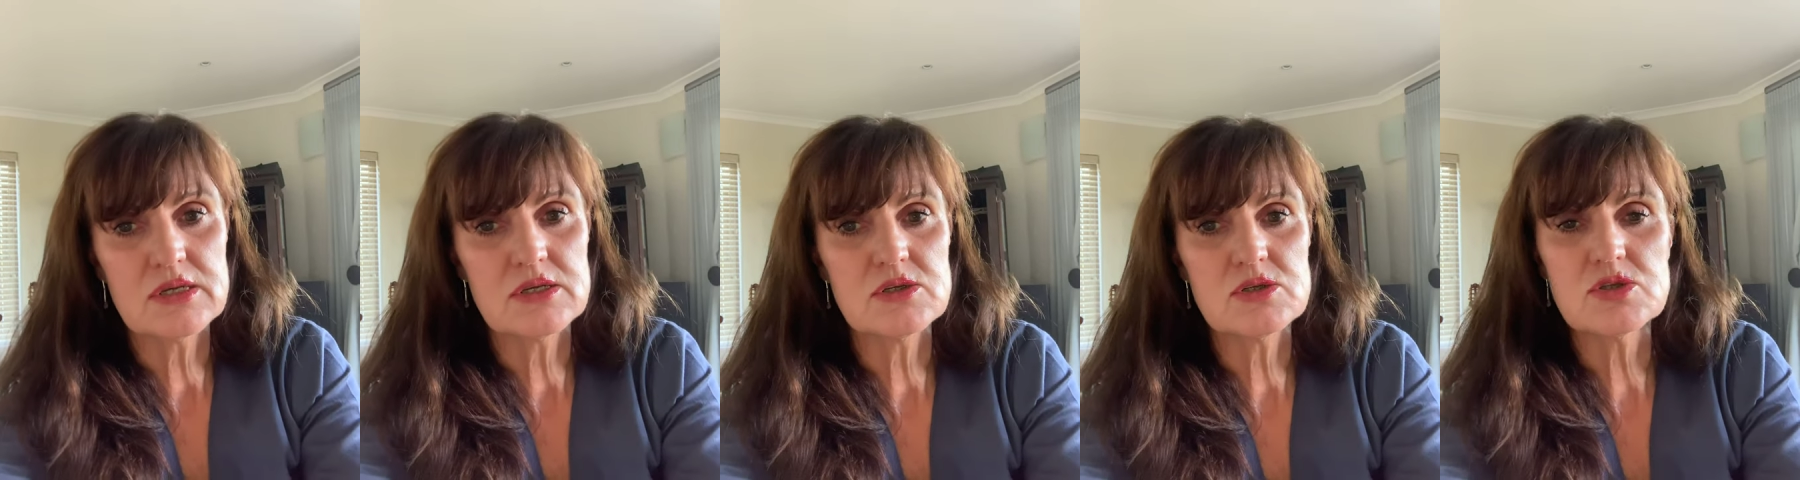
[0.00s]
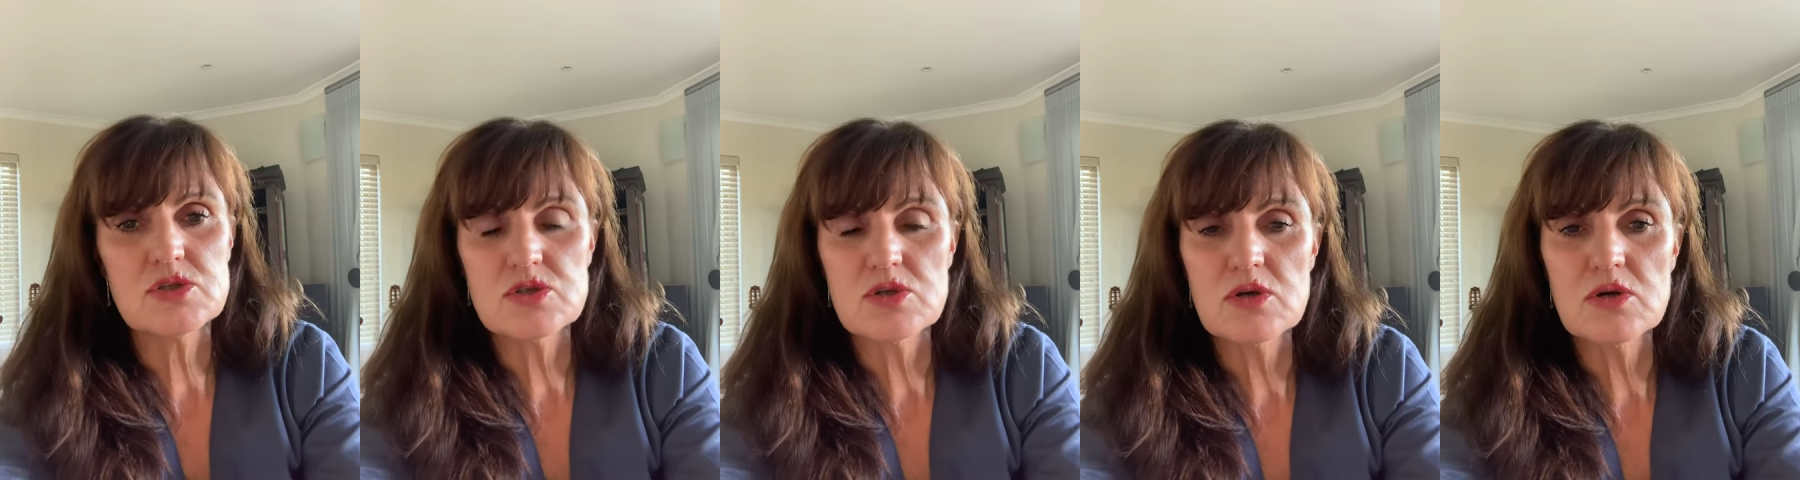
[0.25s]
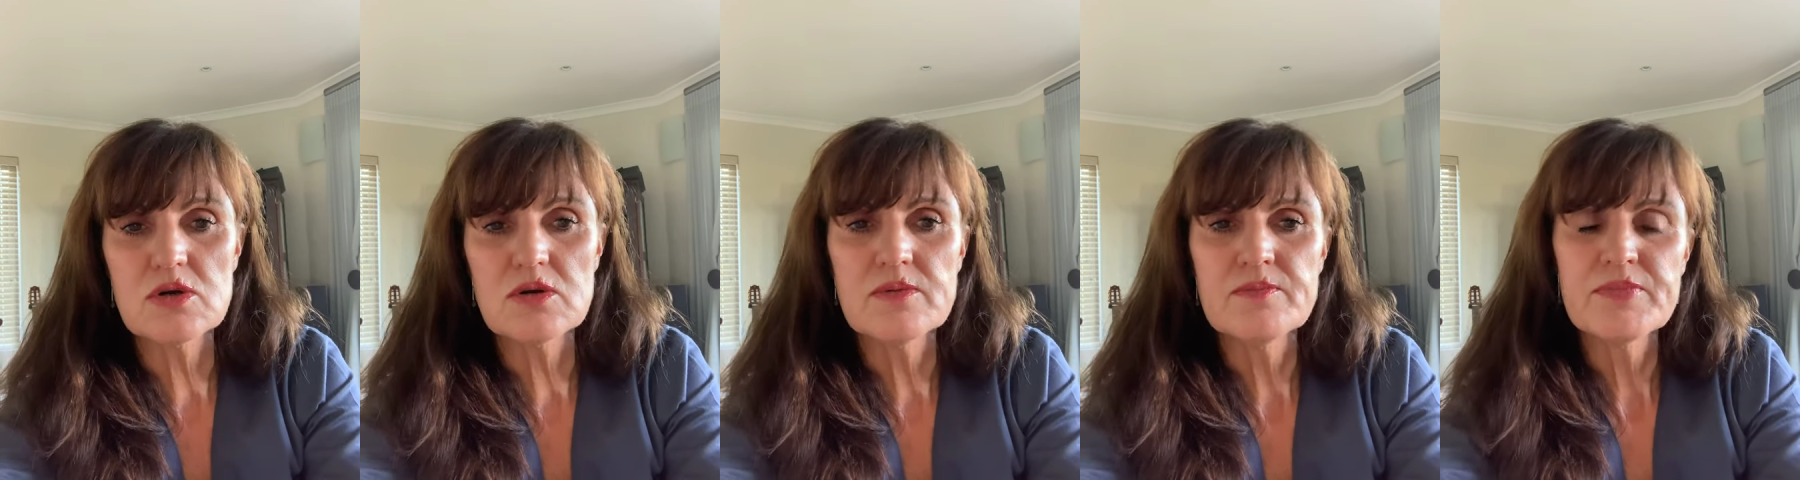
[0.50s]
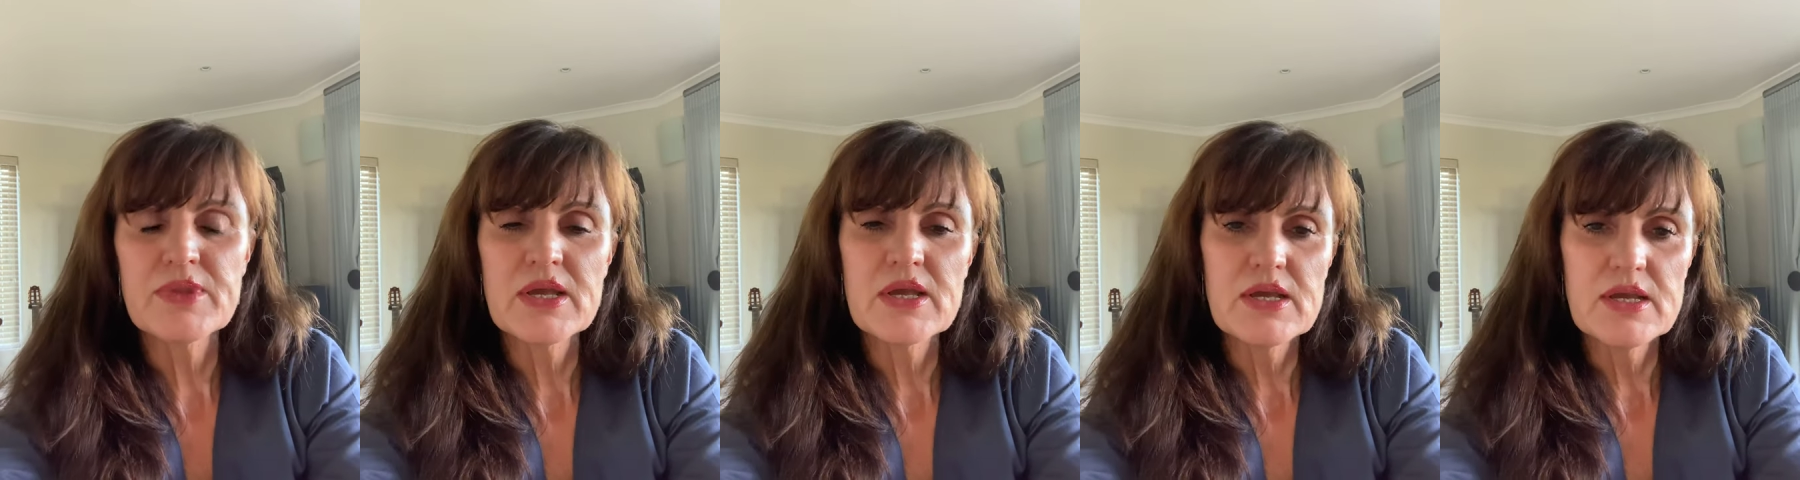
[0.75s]
So
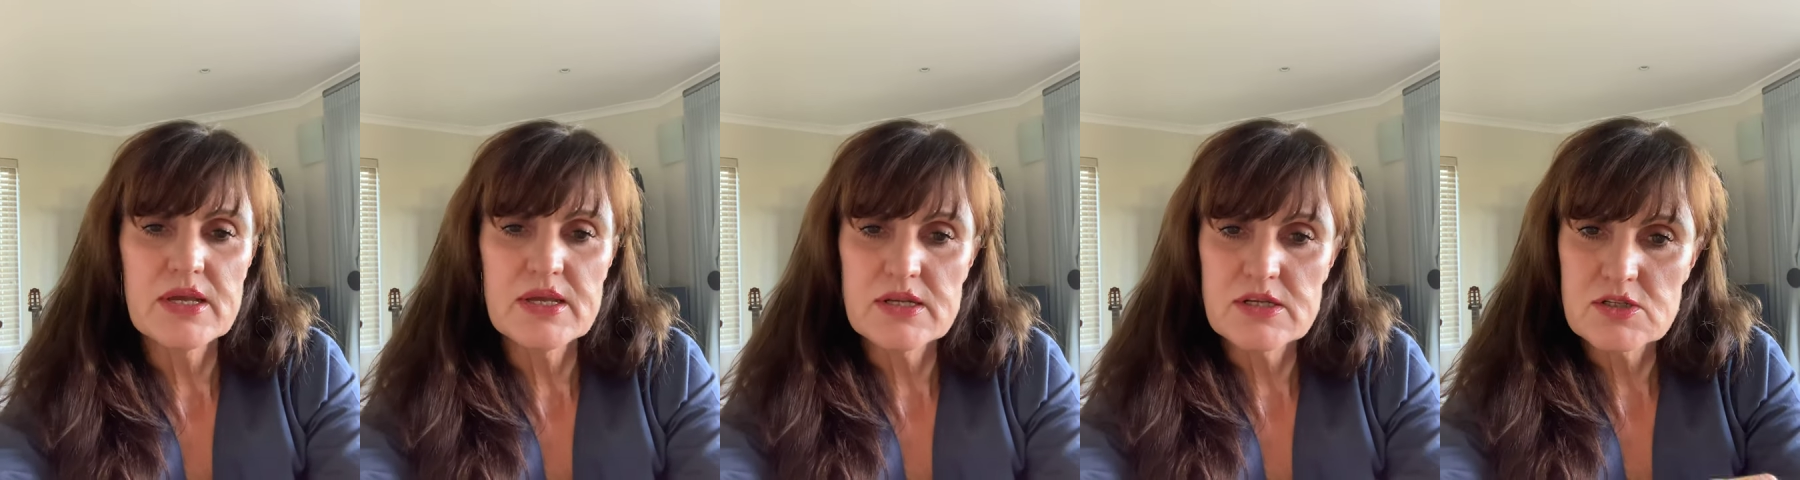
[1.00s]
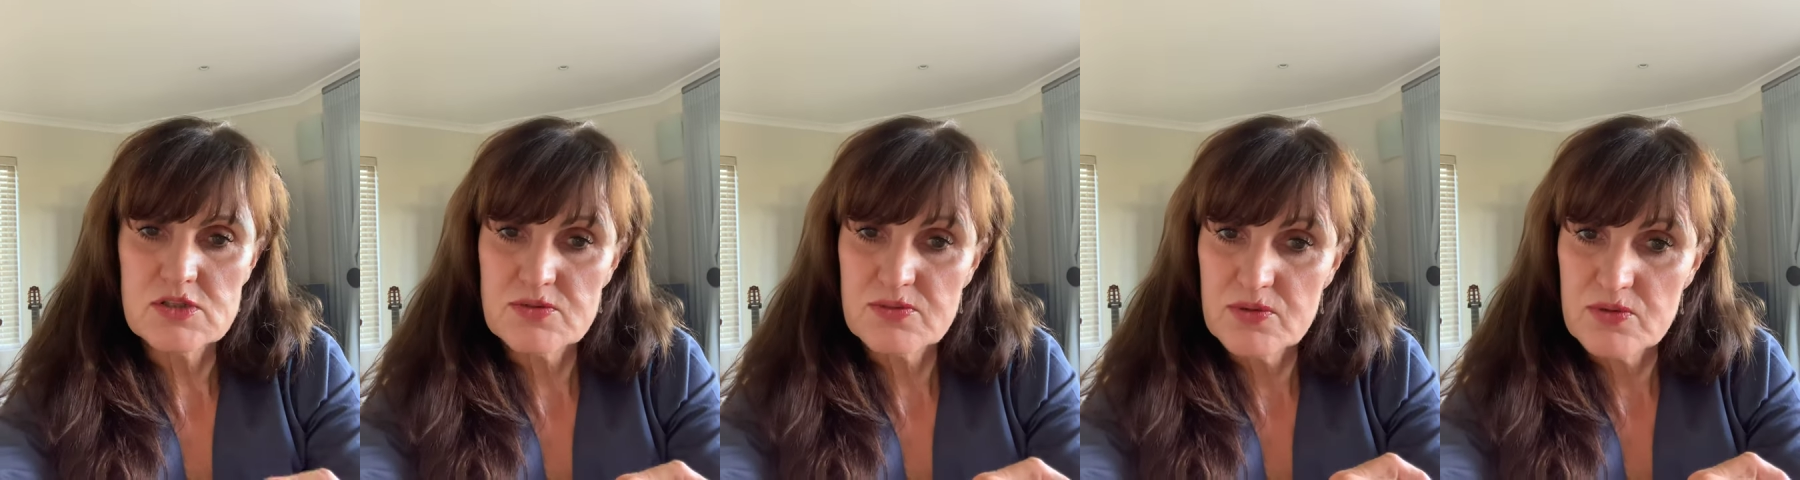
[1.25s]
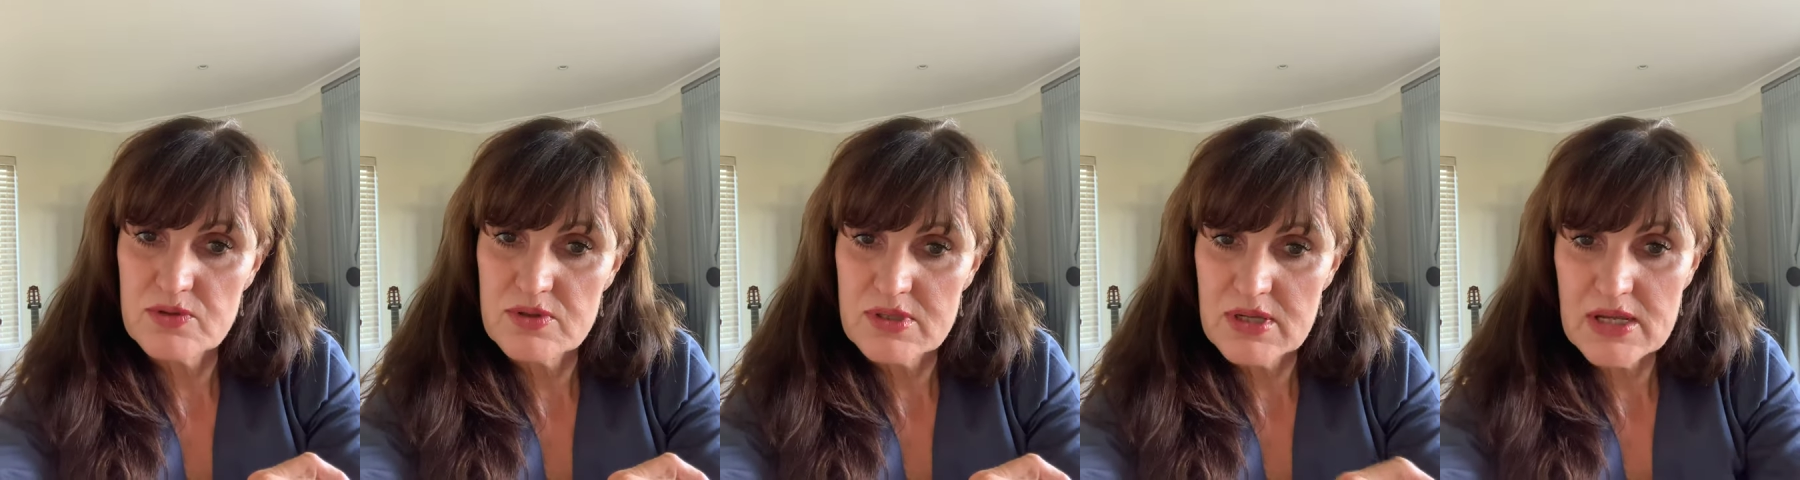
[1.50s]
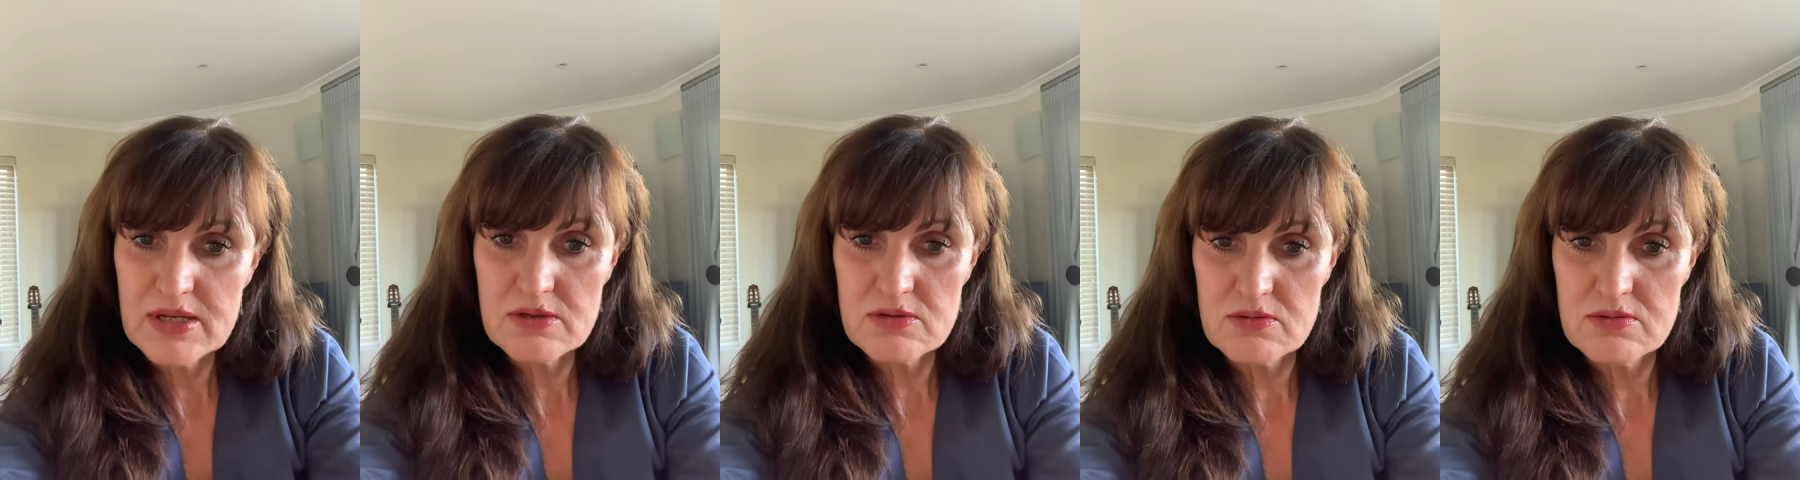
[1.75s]
it is for
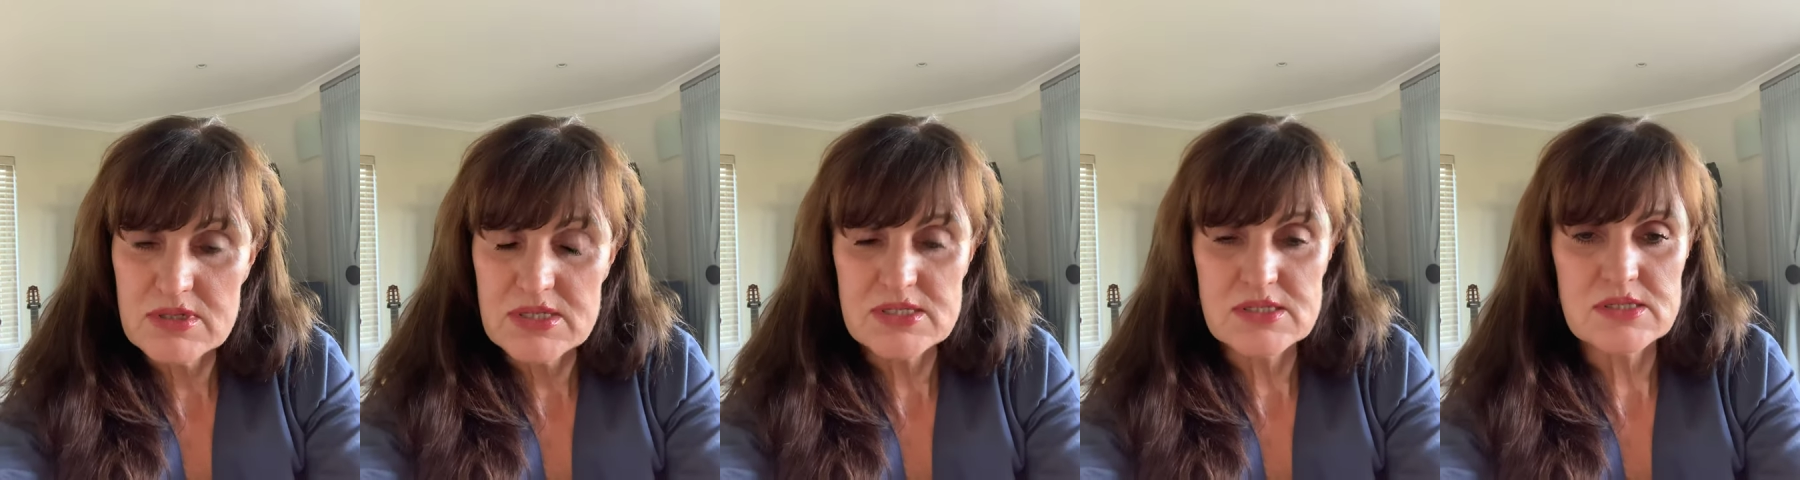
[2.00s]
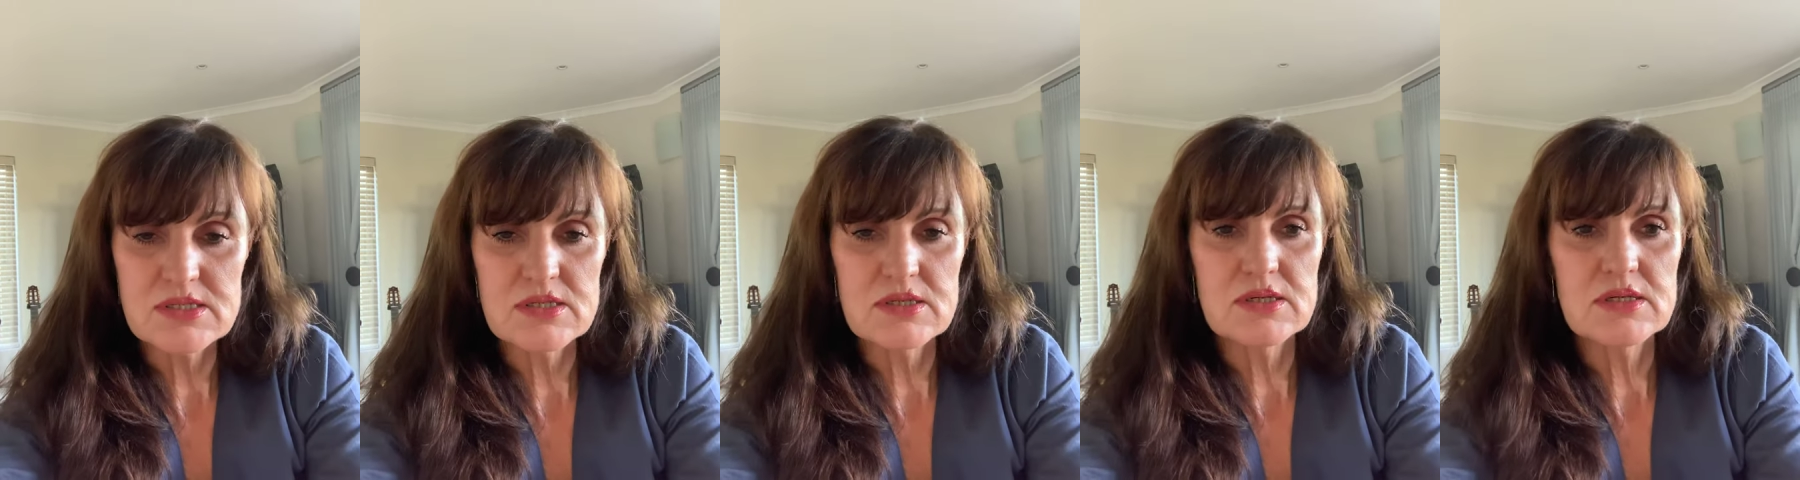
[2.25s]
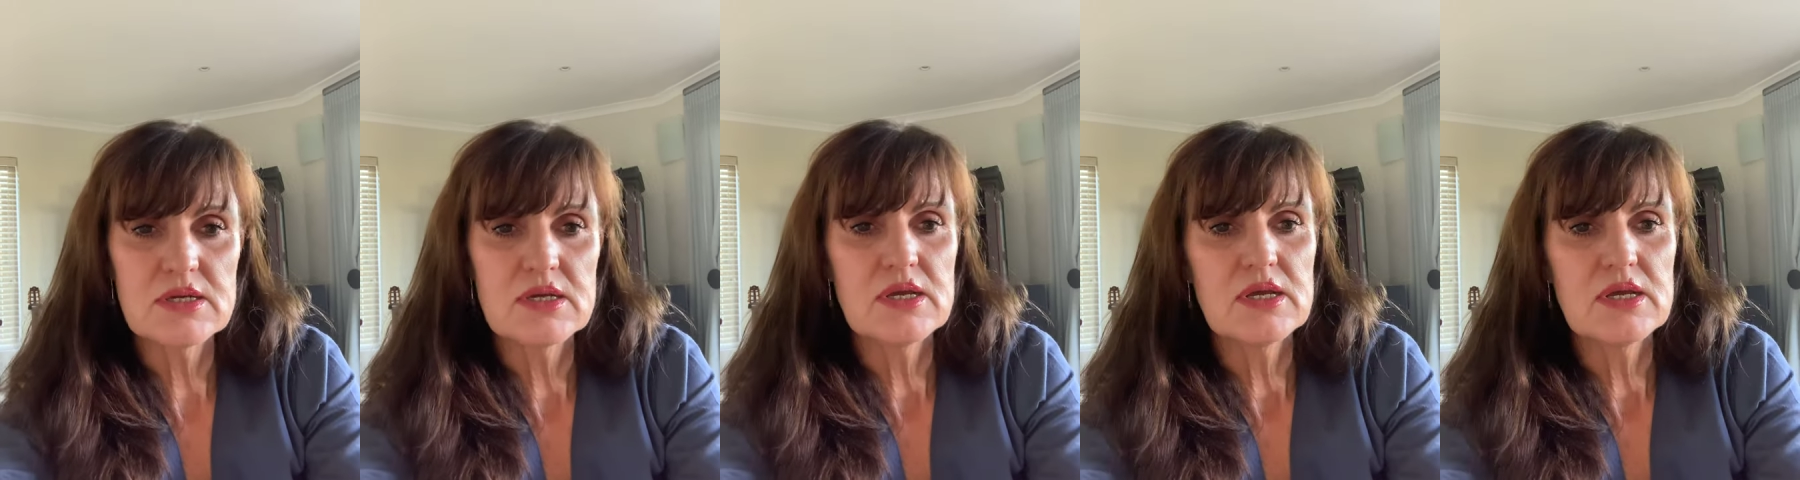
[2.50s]
that reason